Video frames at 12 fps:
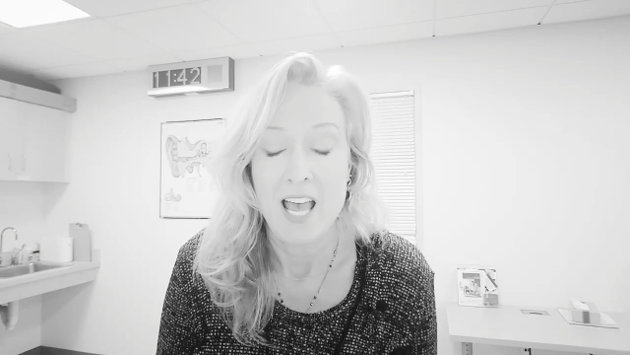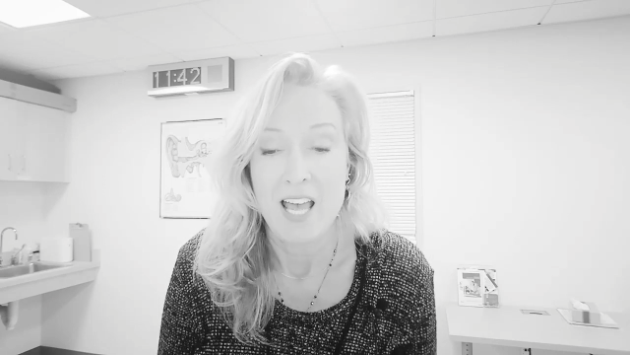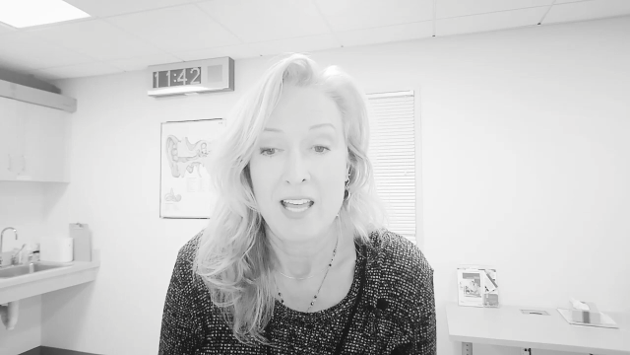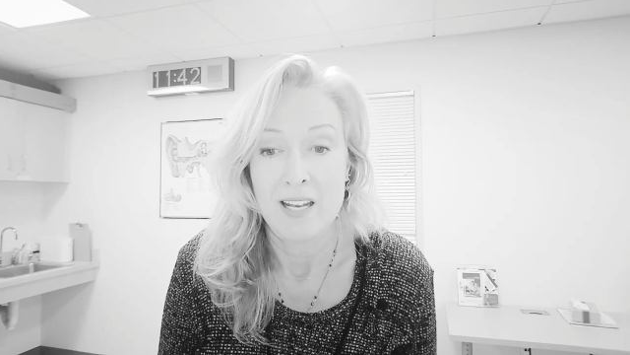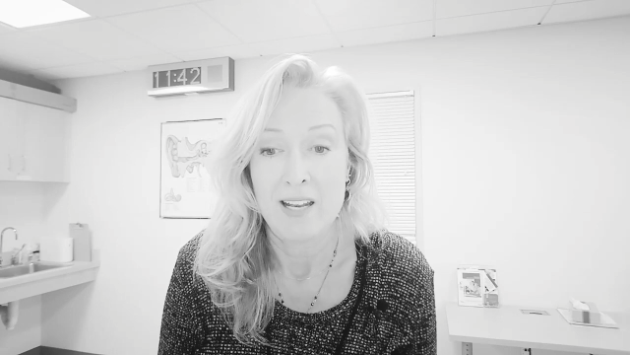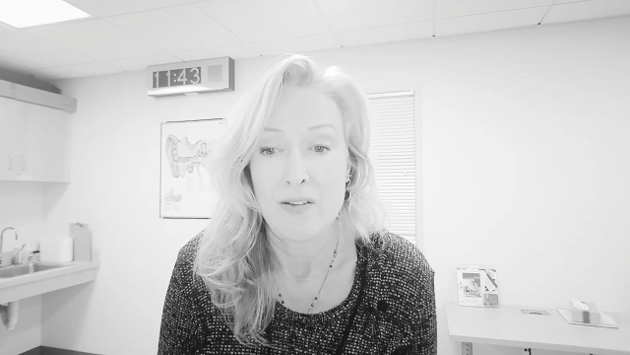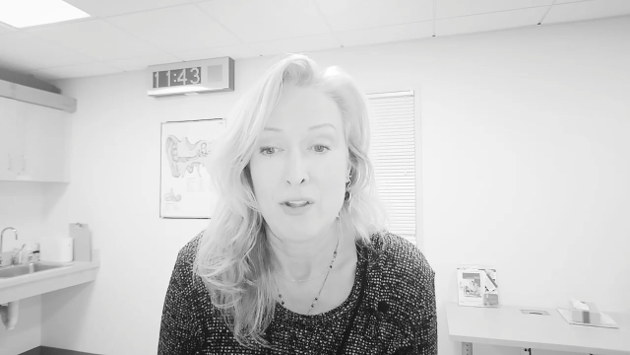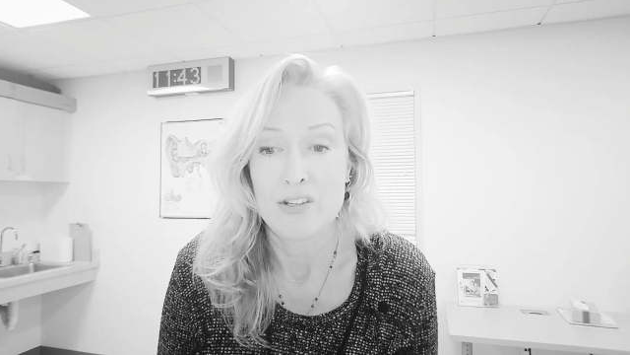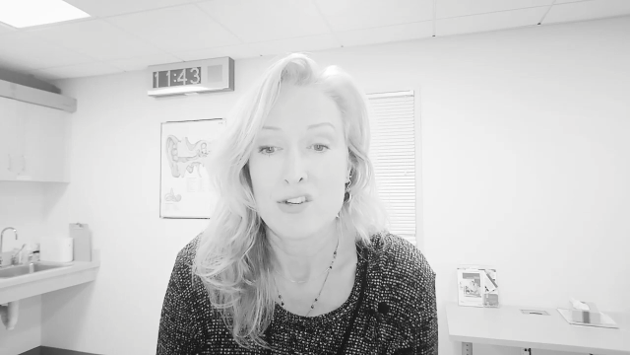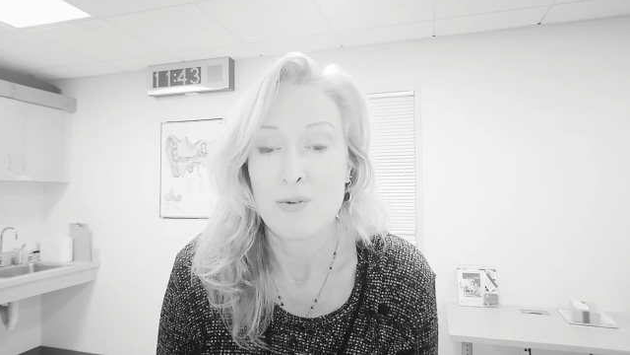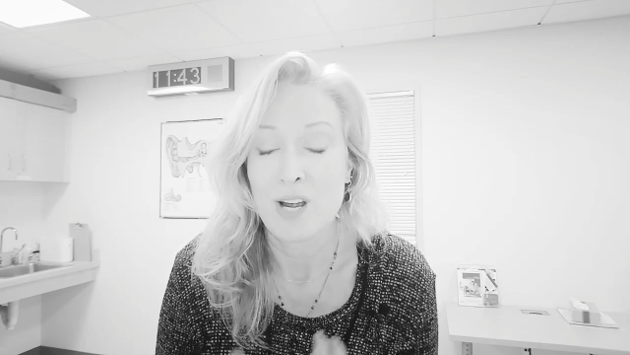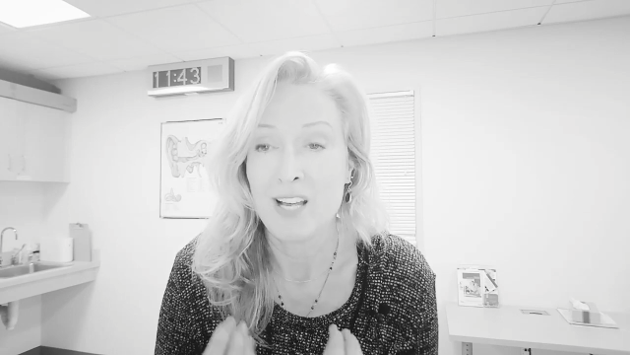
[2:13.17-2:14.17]
and they're
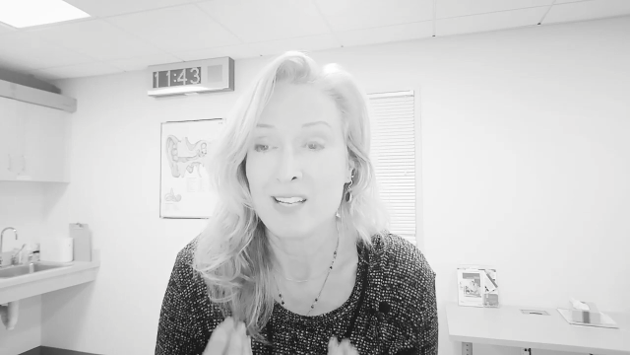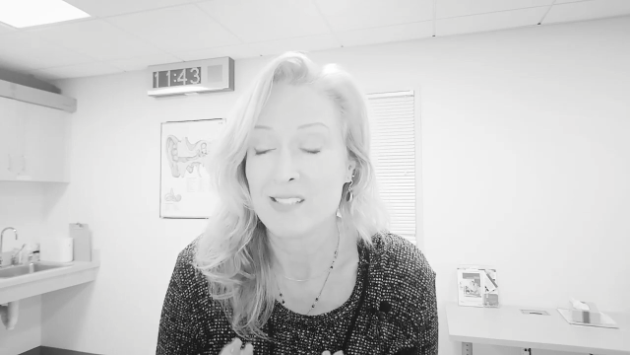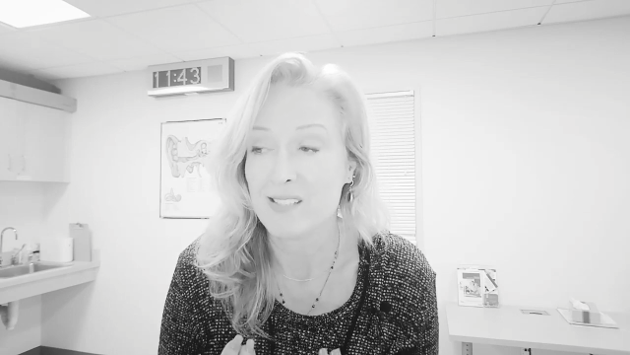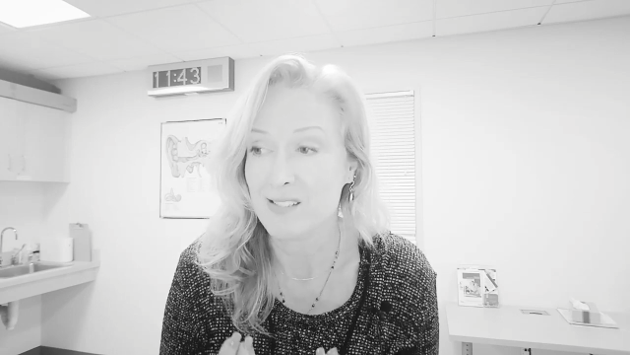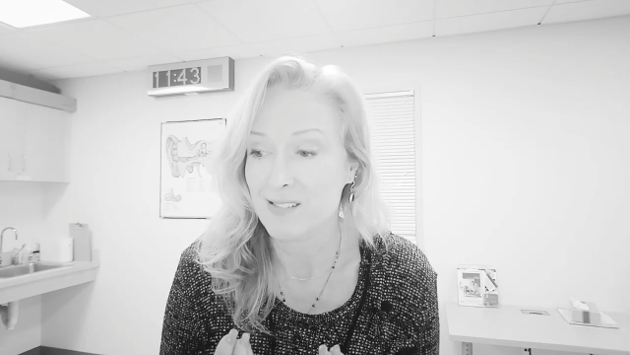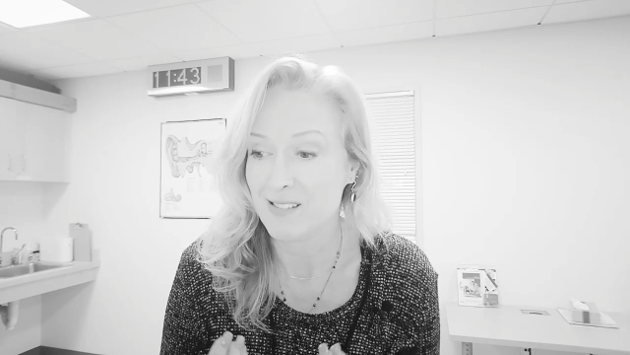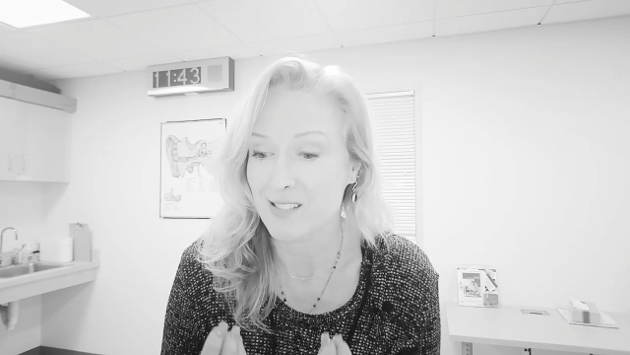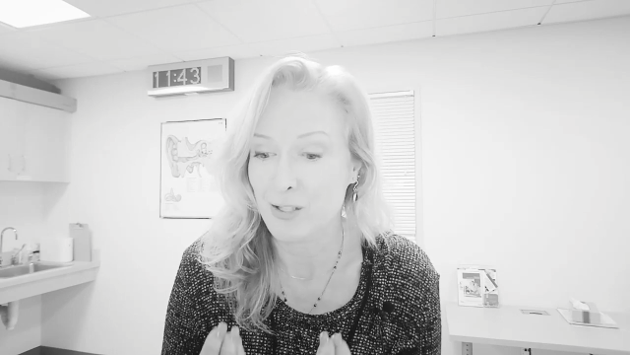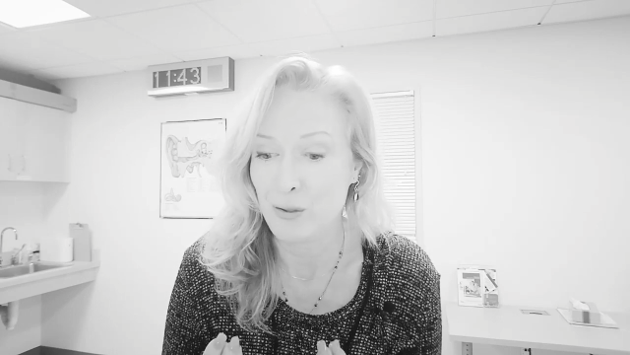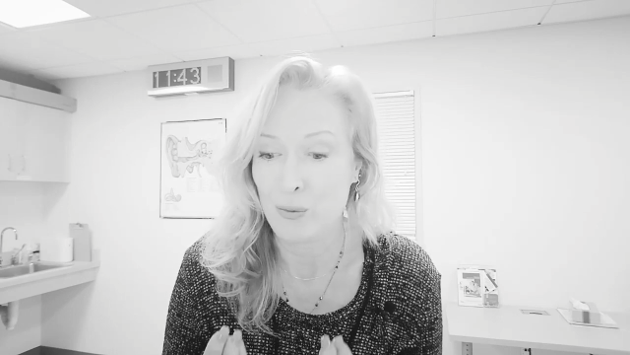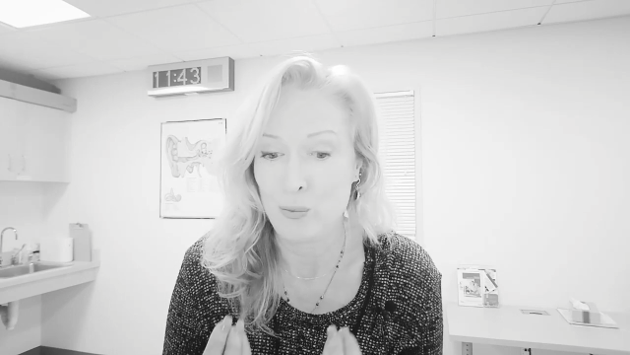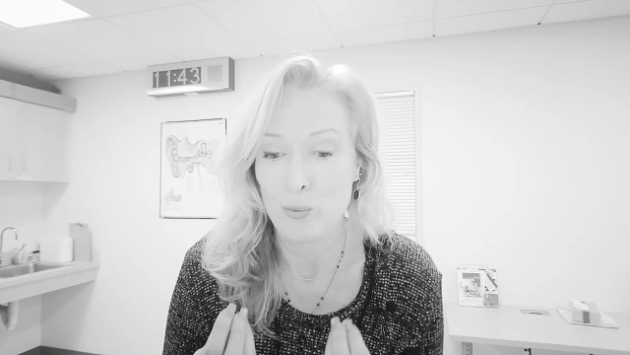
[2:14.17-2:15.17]
trying
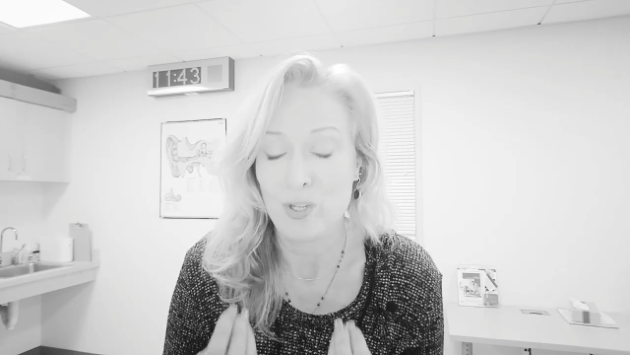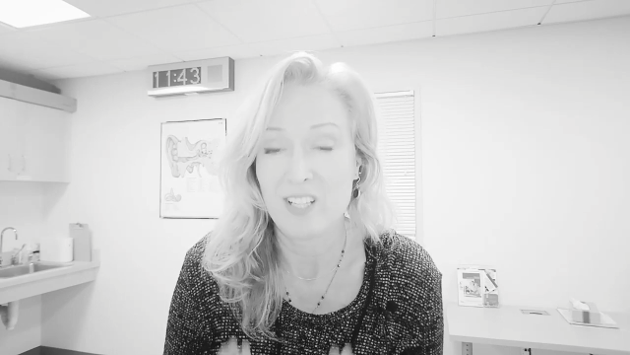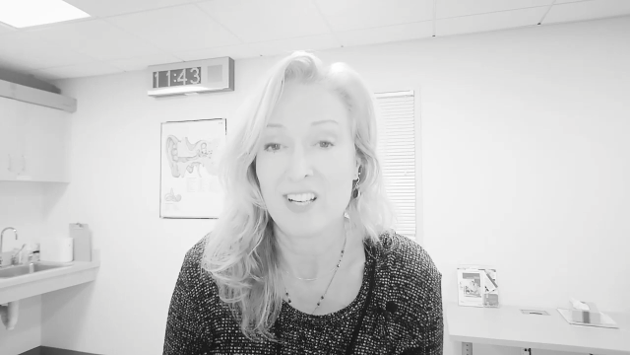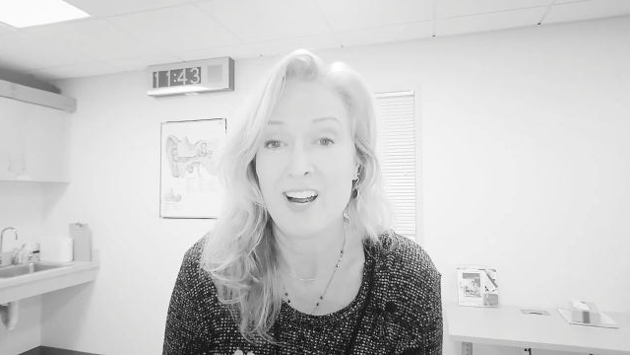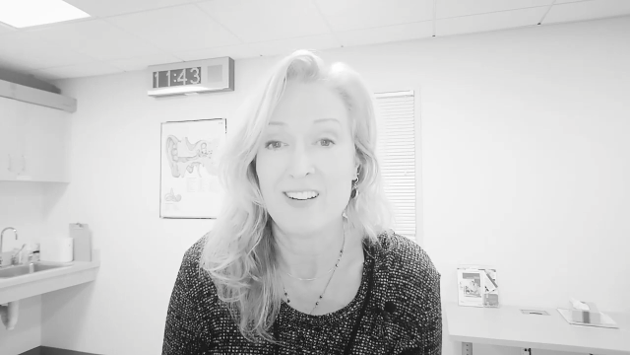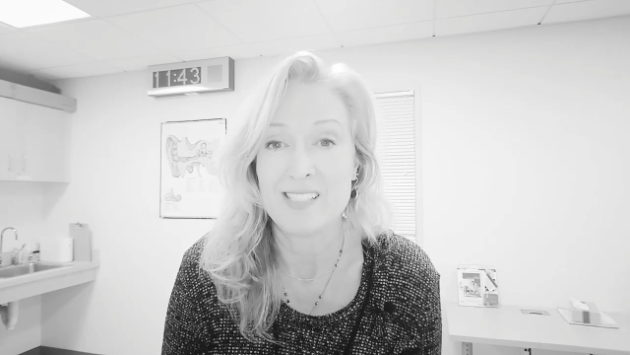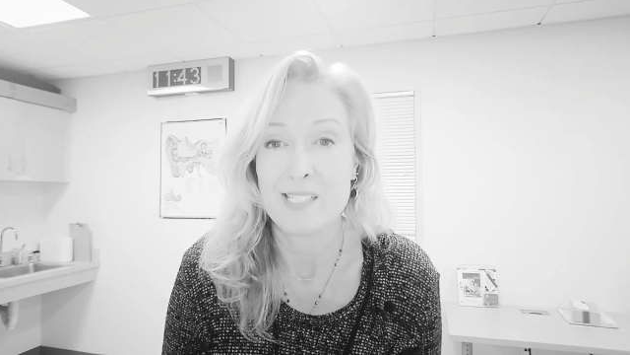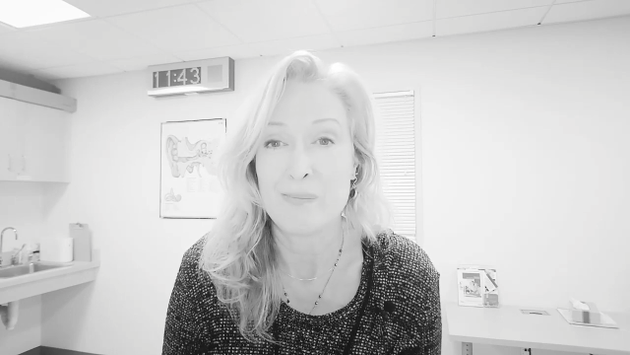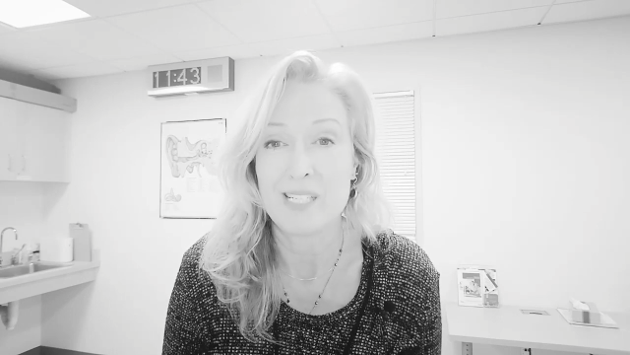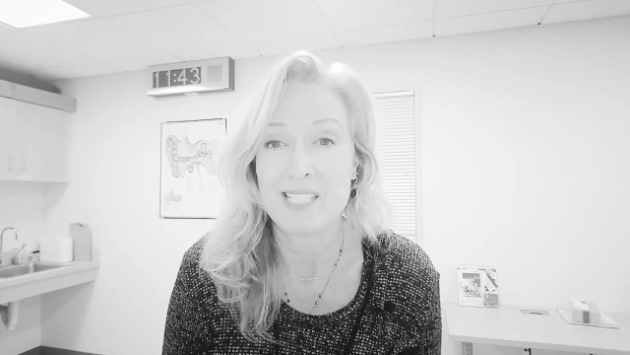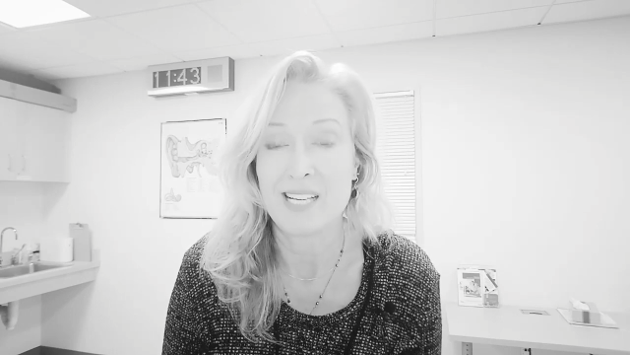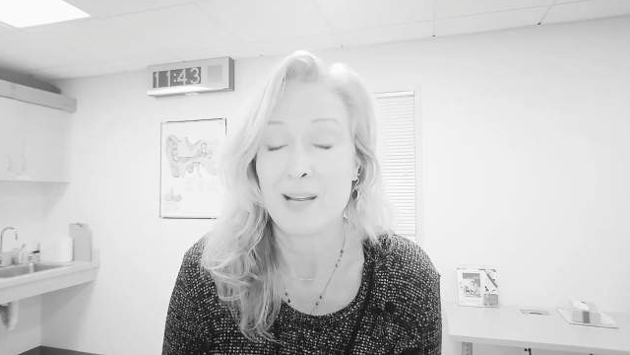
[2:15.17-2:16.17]
to read the cards as
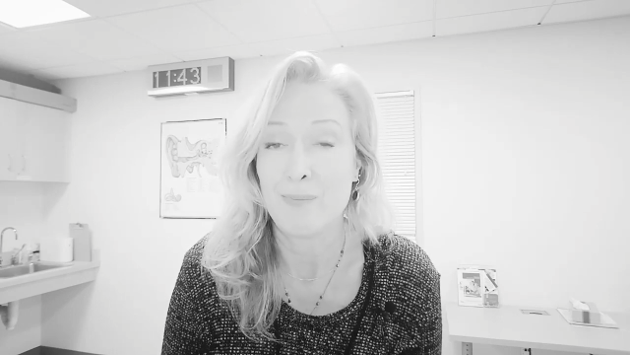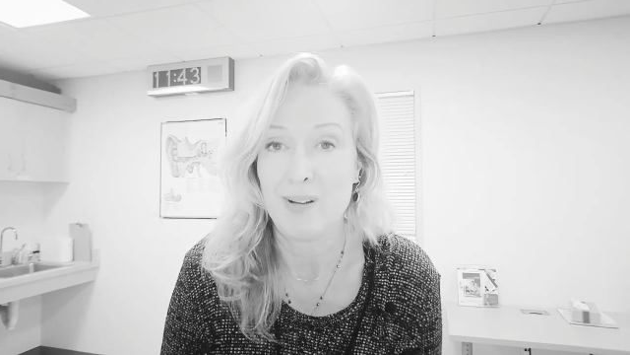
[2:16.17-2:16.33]
best they can,